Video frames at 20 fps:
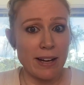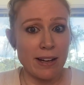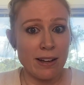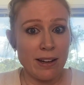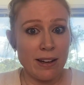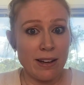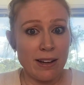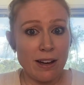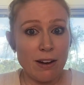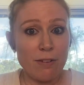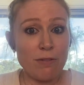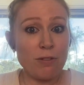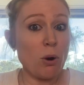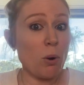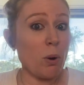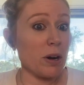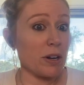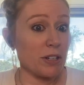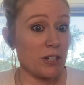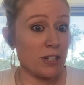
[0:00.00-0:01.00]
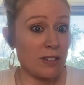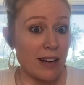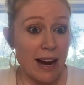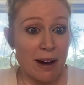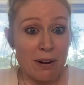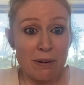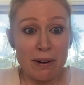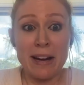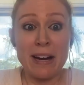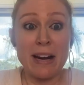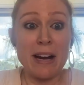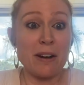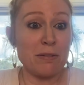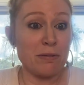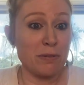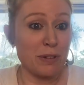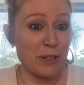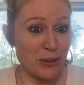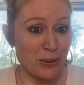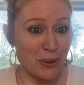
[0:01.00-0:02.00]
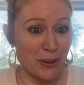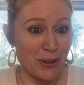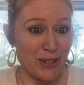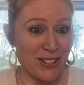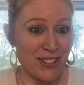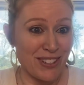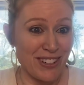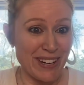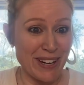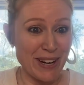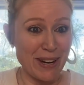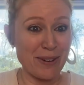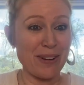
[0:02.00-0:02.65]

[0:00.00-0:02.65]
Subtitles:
like of course I ran out of resource, and